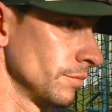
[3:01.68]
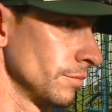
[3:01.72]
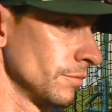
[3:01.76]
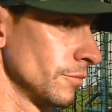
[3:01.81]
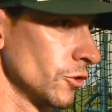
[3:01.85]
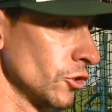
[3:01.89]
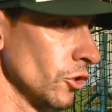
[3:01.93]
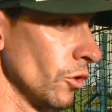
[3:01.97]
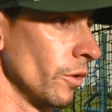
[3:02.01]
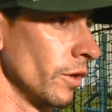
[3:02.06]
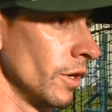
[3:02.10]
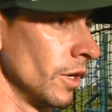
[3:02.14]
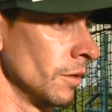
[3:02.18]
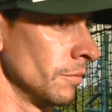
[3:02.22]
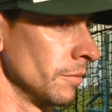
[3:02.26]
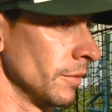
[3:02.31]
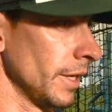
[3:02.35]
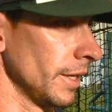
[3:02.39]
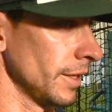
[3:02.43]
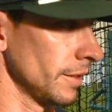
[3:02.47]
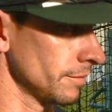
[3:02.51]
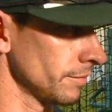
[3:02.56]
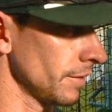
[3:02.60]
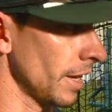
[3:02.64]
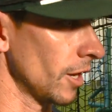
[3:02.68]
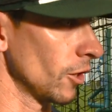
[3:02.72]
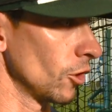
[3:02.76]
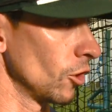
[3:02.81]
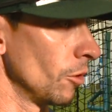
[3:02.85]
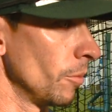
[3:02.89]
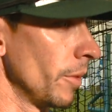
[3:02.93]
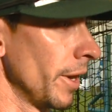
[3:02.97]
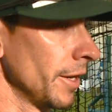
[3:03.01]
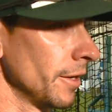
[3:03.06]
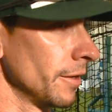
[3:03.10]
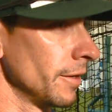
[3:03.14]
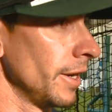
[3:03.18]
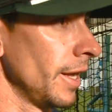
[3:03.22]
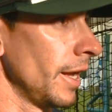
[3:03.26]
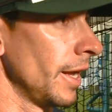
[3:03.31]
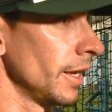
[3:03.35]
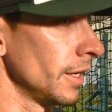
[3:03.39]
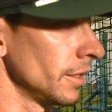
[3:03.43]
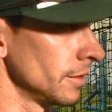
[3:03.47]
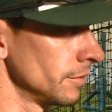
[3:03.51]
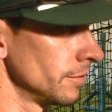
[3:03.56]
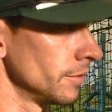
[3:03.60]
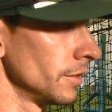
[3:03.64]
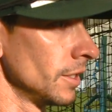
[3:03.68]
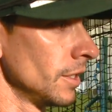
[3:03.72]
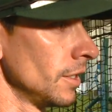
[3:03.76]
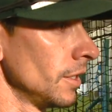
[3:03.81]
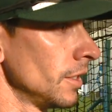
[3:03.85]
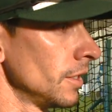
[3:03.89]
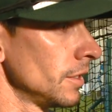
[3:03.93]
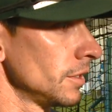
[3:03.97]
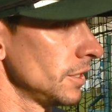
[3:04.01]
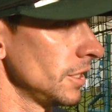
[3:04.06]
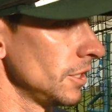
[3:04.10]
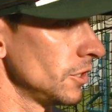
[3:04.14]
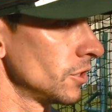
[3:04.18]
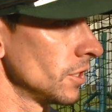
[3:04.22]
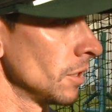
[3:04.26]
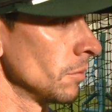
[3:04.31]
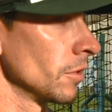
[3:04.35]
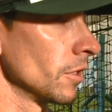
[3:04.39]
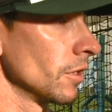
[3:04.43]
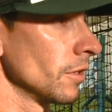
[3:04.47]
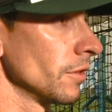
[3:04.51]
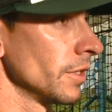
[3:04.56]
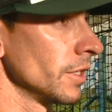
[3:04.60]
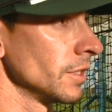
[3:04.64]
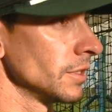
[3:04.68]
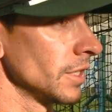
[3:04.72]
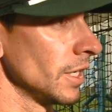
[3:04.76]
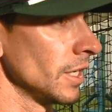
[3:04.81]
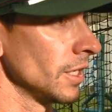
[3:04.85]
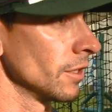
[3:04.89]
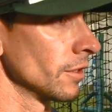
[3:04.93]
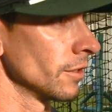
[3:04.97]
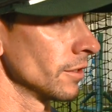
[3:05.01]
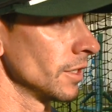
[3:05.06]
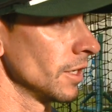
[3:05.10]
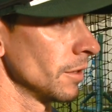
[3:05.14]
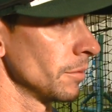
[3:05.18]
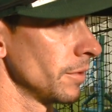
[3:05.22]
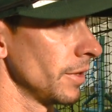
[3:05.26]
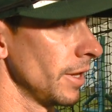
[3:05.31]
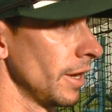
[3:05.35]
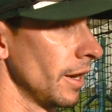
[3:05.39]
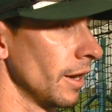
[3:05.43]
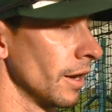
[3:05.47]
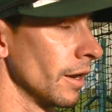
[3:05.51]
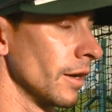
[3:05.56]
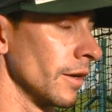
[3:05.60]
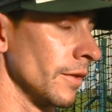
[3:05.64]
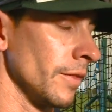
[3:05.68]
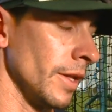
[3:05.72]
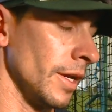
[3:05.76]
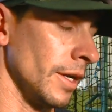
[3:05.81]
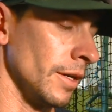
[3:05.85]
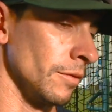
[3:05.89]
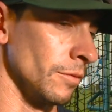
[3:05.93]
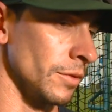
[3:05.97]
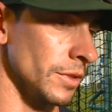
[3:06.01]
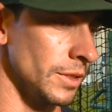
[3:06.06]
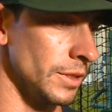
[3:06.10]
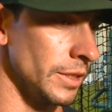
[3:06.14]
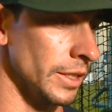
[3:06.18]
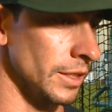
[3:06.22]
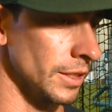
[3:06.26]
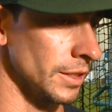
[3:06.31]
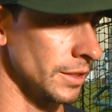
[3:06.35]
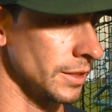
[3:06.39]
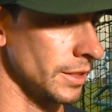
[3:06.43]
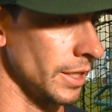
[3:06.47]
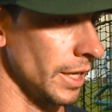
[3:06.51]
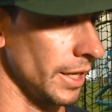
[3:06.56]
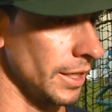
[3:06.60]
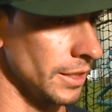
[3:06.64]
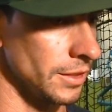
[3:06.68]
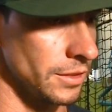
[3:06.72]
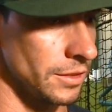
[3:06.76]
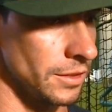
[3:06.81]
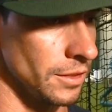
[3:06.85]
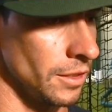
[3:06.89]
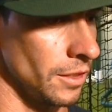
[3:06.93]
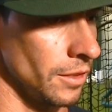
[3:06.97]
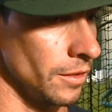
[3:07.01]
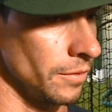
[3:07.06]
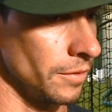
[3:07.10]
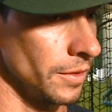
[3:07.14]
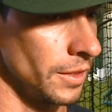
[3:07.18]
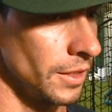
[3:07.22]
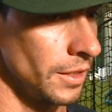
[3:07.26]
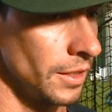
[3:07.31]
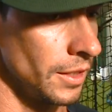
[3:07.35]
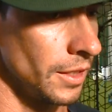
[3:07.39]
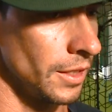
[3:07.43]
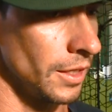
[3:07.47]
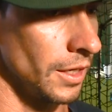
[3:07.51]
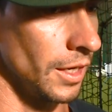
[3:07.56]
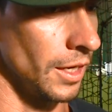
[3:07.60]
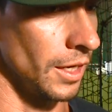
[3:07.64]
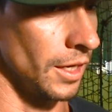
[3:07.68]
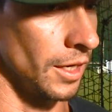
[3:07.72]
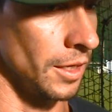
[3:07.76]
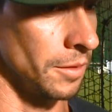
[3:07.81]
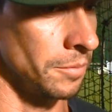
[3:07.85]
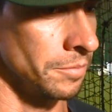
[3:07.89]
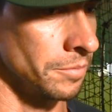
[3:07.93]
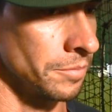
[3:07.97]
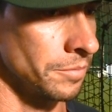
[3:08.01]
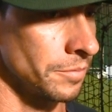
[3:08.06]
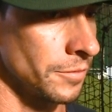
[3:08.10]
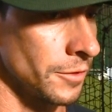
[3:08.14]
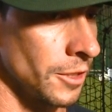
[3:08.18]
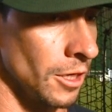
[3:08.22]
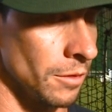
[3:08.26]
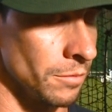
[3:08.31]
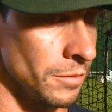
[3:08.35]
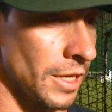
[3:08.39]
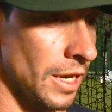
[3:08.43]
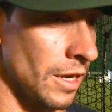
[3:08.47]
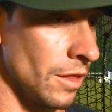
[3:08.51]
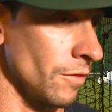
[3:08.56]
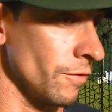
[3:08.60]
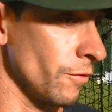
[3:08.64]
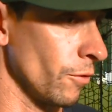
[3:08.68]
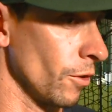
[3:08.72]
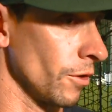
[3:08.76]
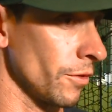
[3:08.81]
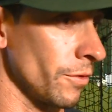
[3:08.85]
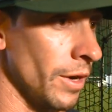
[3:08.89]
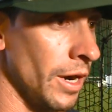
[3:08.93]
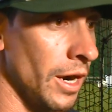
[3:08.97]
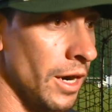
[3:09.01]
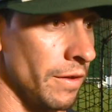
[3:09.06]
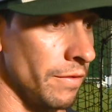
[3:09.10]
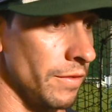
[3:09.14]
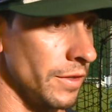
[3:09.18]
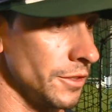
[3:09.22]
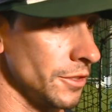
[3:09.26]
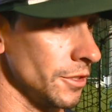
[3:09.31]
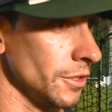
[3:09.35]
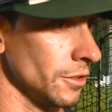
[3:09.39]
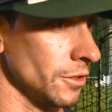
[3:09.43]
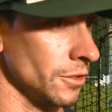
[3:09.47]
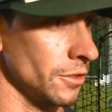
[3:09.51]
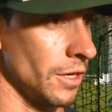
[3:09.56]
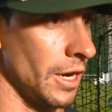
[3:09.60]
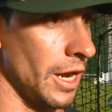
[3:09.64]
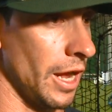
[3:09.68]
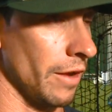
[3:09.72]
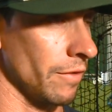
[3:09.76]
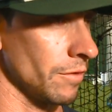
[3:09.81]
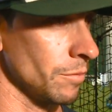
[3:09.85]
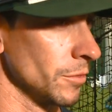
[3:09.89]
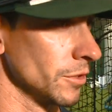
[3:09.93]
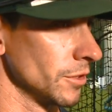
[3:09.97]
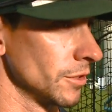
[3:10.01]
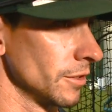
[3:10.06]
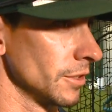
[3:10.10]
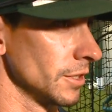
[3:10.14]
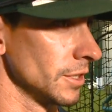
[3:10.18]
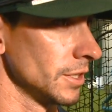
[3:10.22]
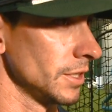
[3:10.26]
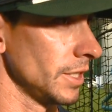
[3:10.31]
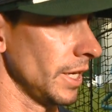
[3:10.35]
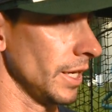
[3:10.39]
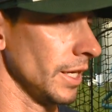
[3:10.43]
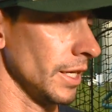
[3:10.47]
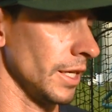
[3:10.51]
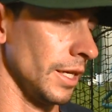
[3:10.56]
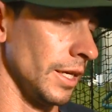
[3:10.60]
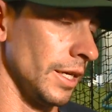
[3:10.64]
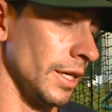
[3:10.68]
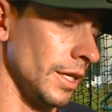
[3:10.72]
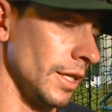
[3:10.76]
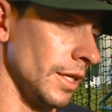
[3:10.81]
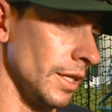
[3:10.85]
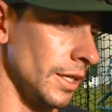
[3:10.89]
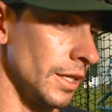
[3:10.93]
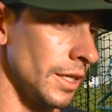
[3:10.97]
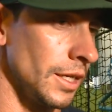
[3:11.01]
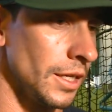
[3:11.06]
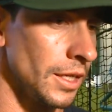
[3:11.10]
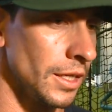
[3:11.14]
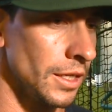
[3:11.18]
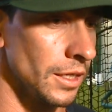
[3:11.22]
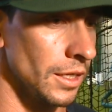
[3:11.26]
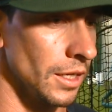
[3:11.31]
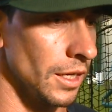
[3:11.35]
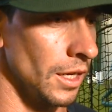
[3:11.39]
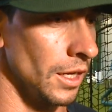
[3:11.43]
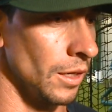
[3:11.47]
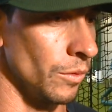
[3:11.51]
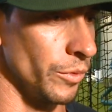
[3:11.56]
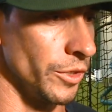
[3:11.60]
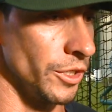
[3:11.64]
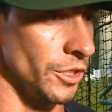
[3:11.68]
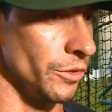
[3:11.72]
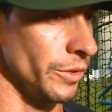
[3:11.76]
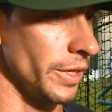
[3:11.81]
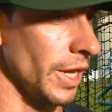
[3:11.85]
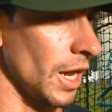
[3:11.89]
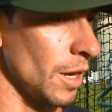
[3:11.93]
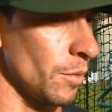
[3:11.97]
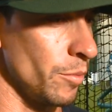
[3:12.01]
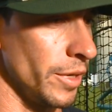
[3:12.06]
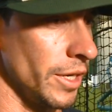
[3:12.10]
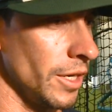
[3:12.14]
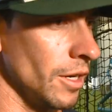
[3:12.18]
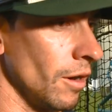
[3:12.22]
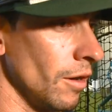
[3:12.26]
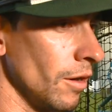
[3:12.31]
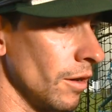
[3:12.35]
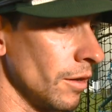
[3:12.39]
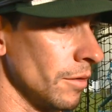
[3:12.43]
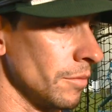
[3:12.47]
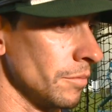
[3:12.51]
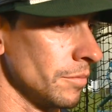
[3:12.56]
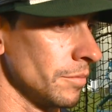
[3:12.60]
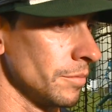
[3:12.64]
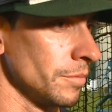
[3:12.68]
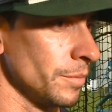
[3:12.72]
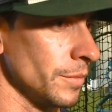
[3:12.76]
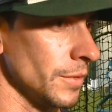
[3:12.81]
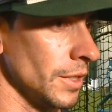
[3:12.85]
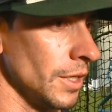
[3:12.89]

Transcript: showing them, like, how to go about your day and teach them little things that he learned up there. And then with Dylan's case, you know, comes out of the fourth round of this year's draft, Missouri State kid, and we knew he had a big arm,